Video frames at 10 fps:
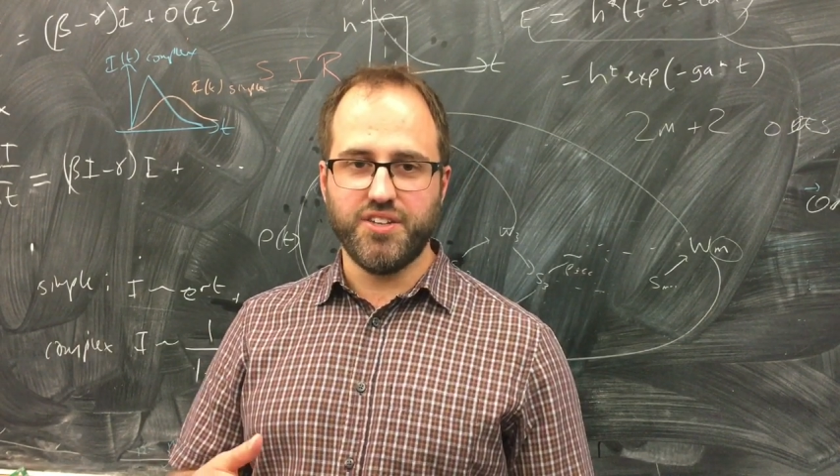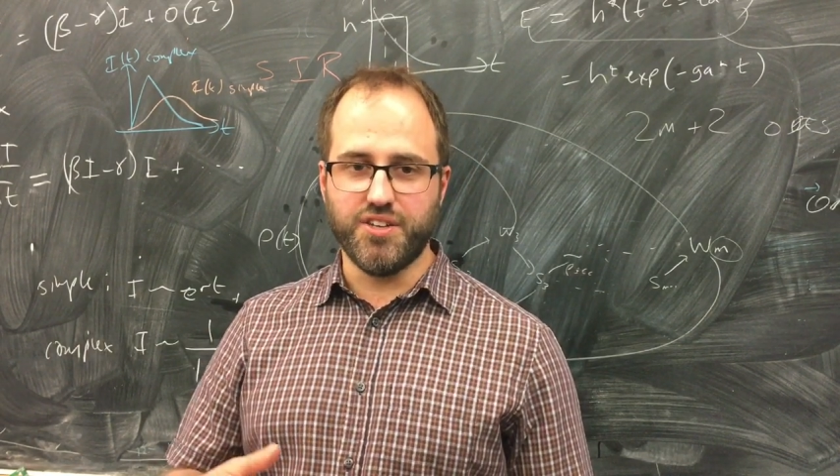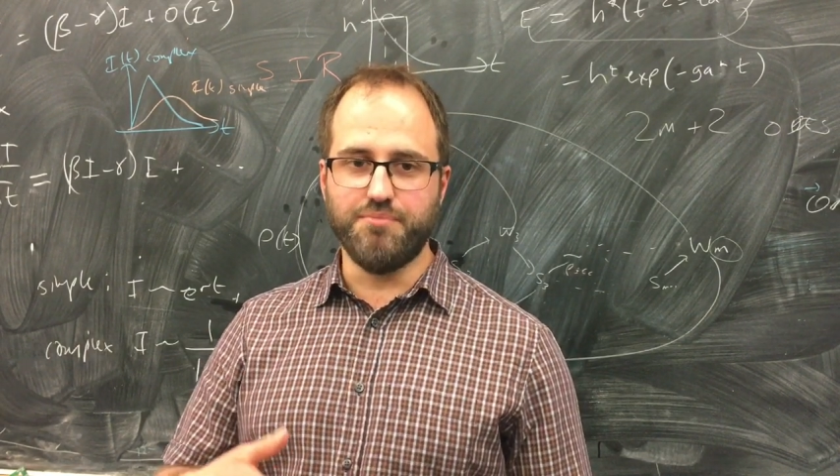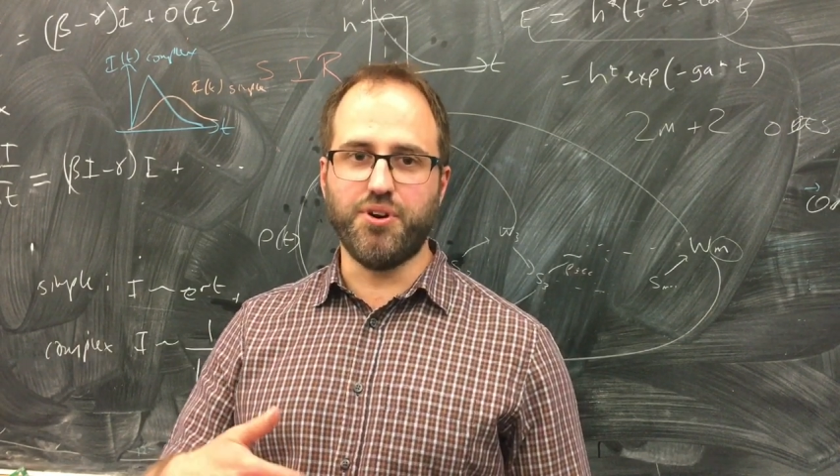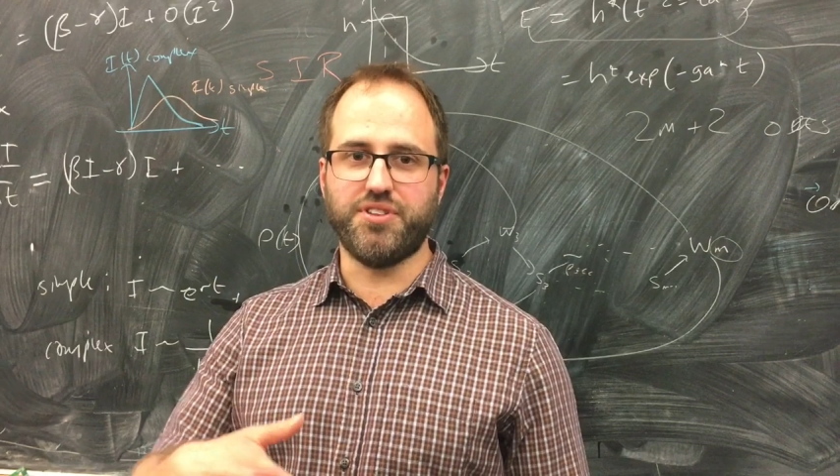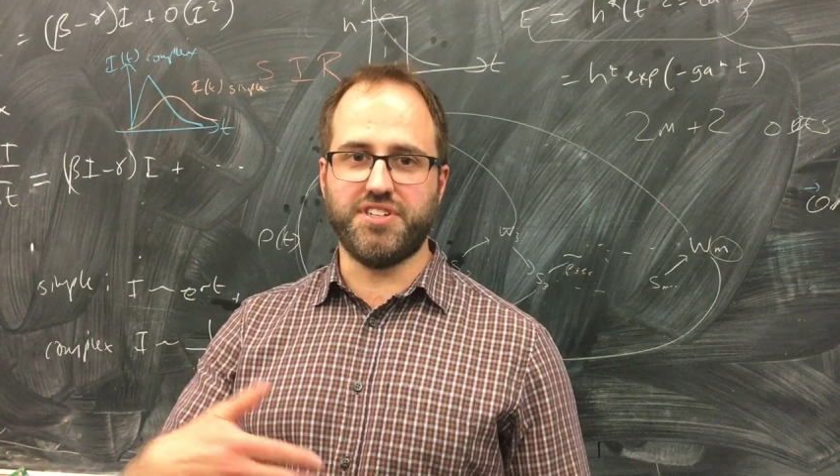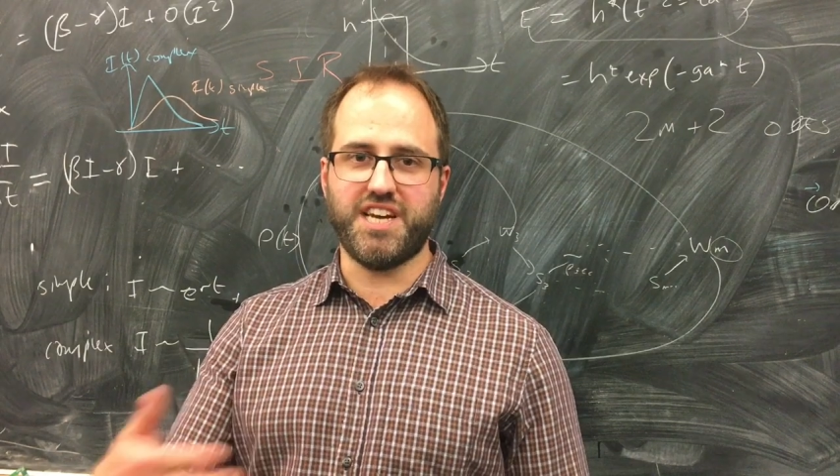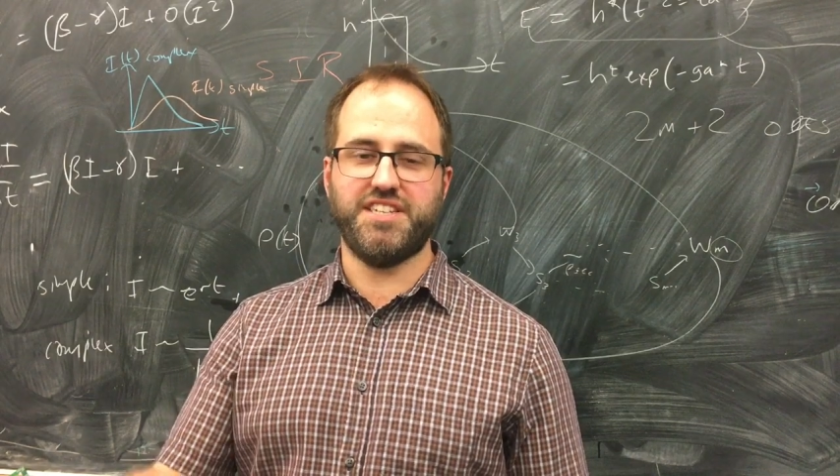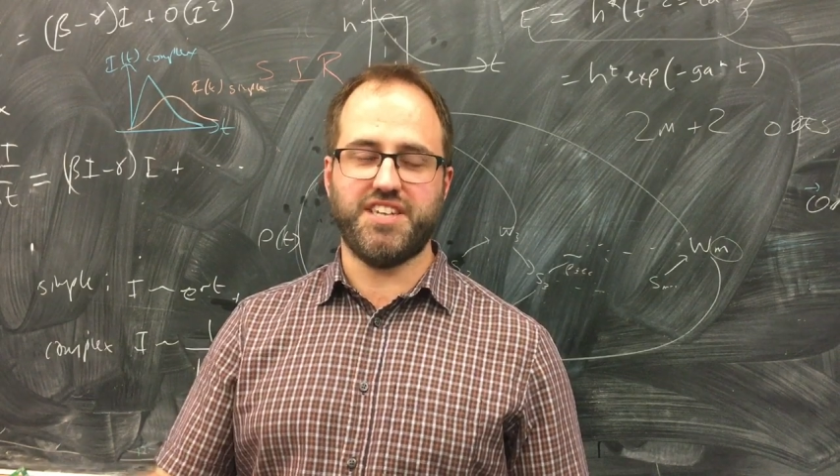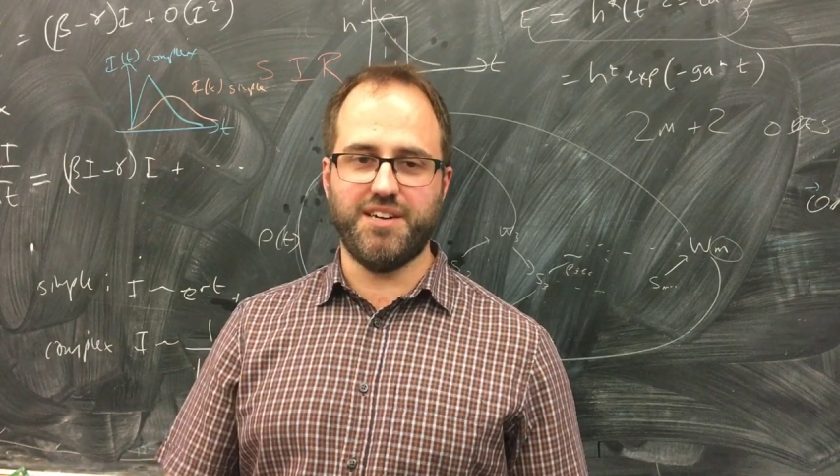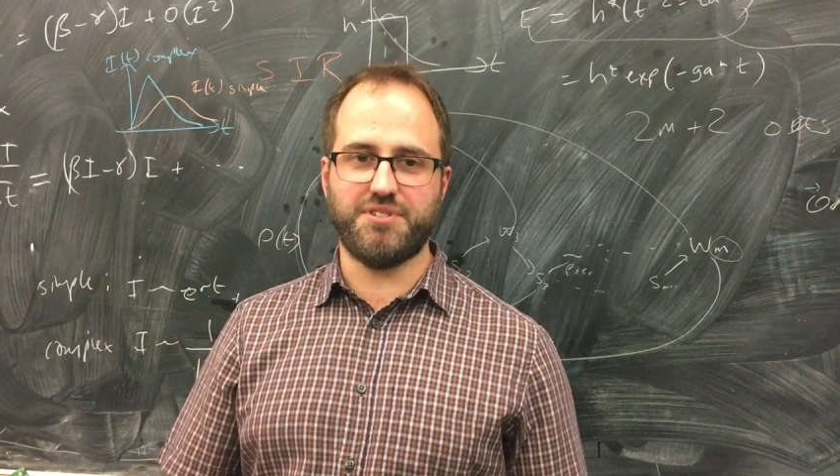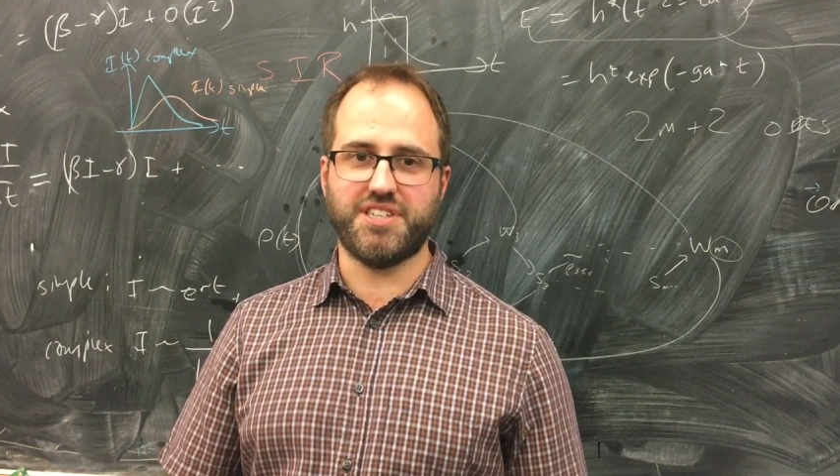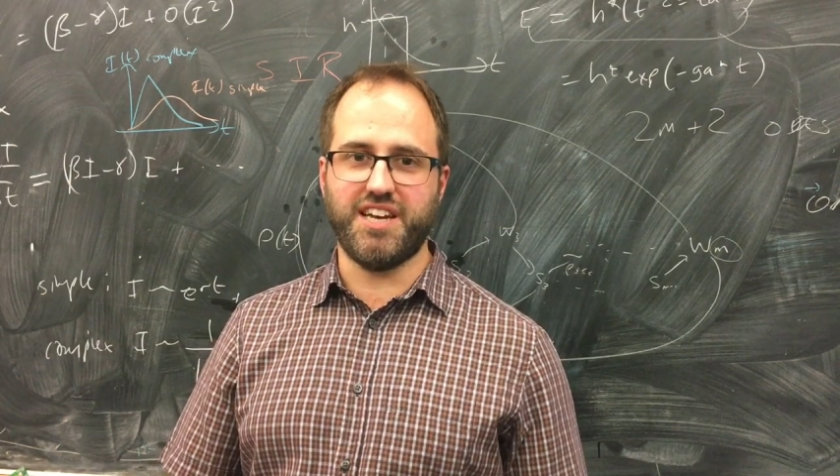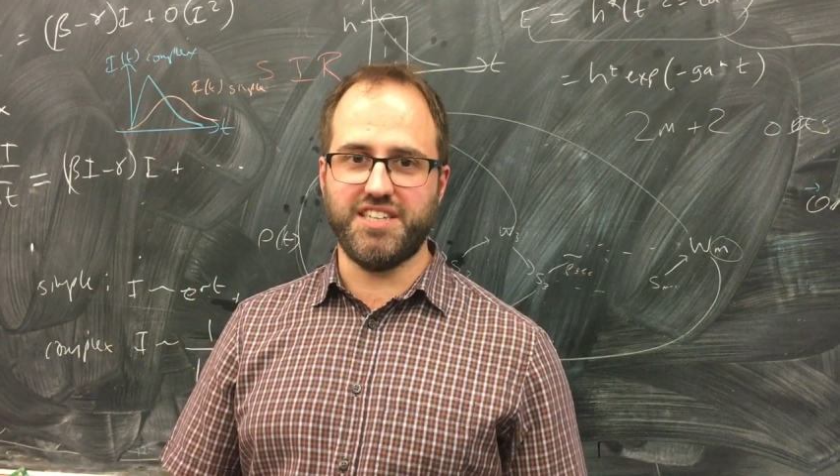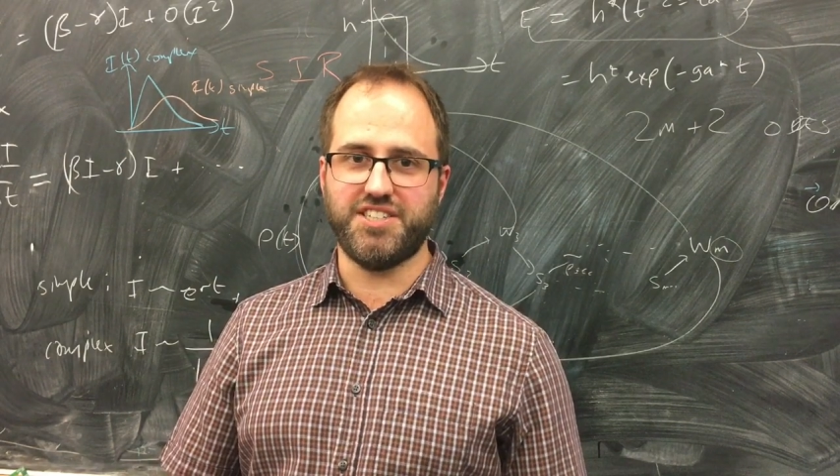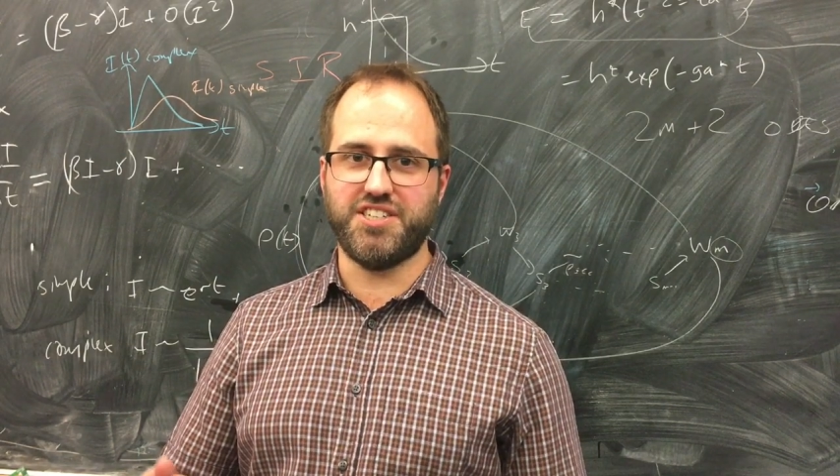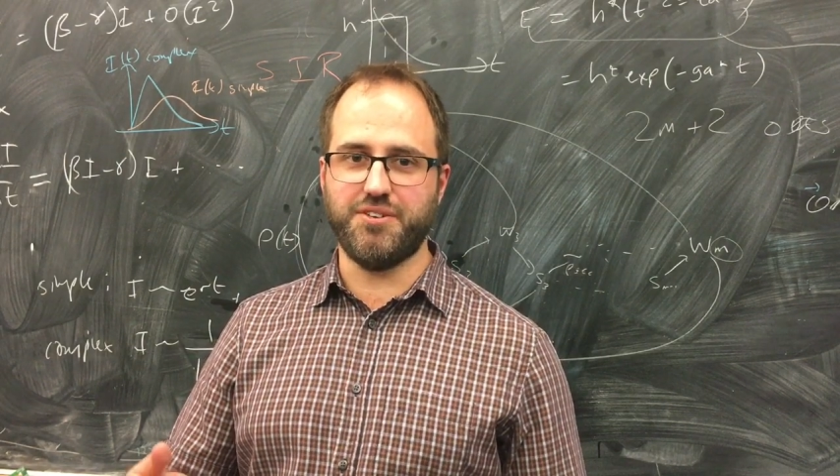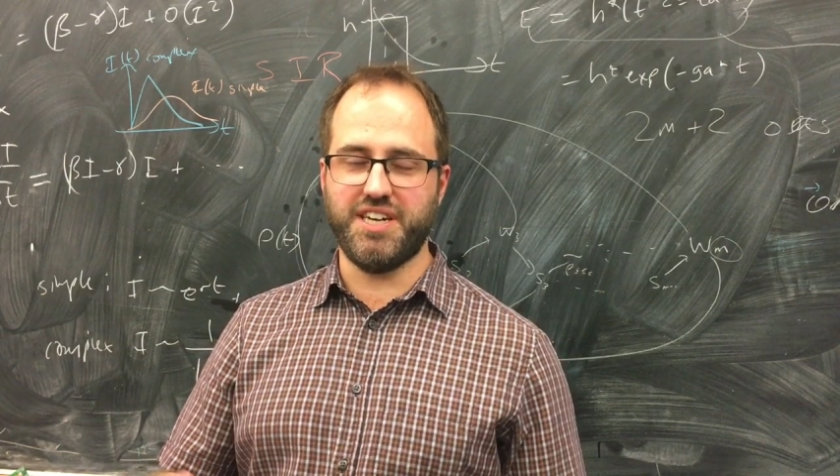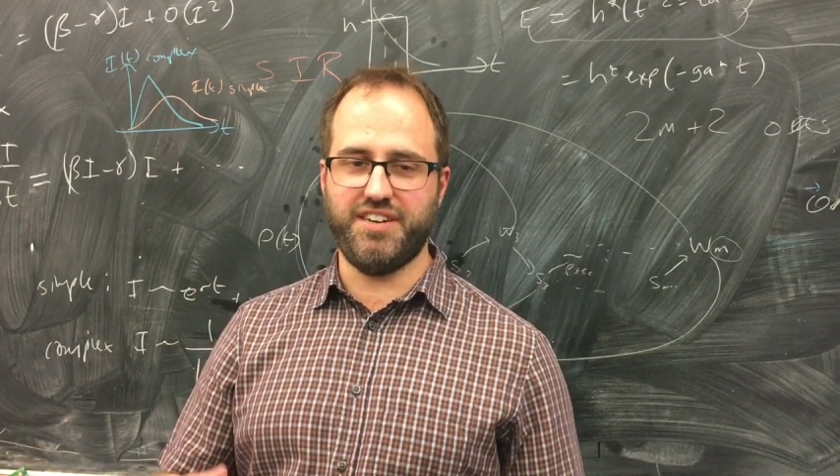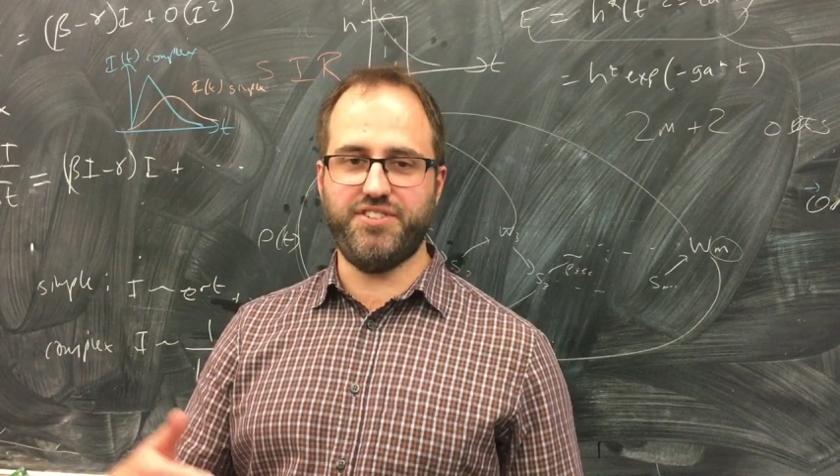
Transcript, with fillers: you're more than 10 times as likely to do it